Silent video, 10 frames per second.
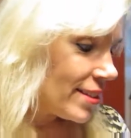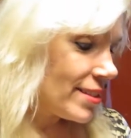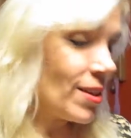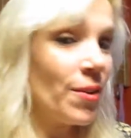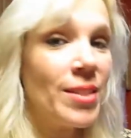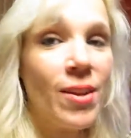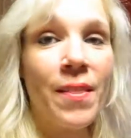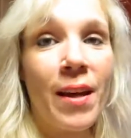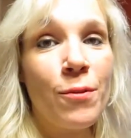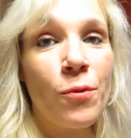So he's
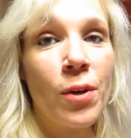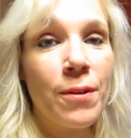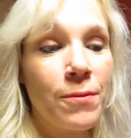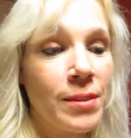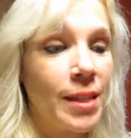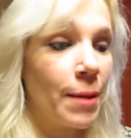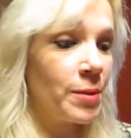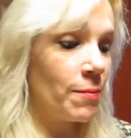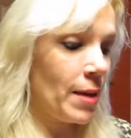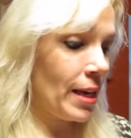on like four different
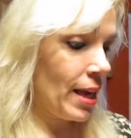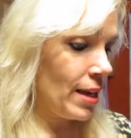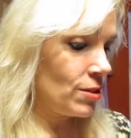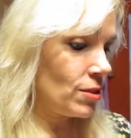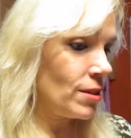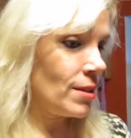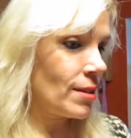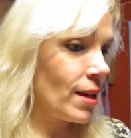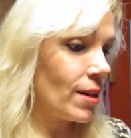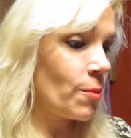types of medication. He's
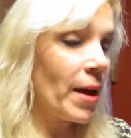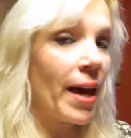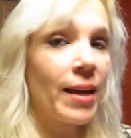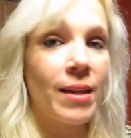got to go back